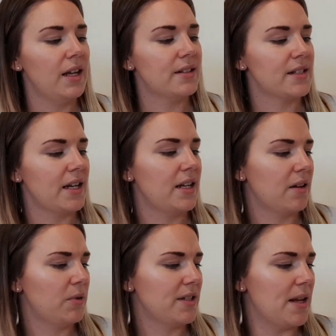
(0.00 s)
it's
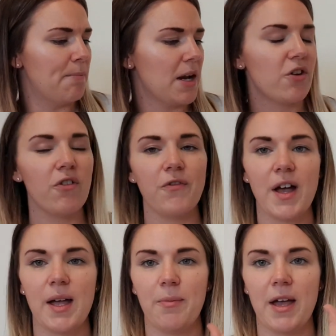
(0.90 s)
like, what is it?
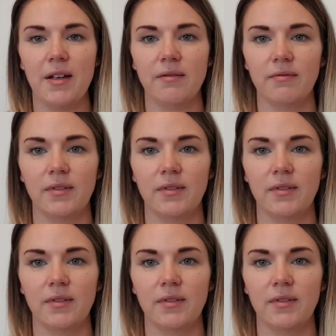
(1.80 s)
Microfiber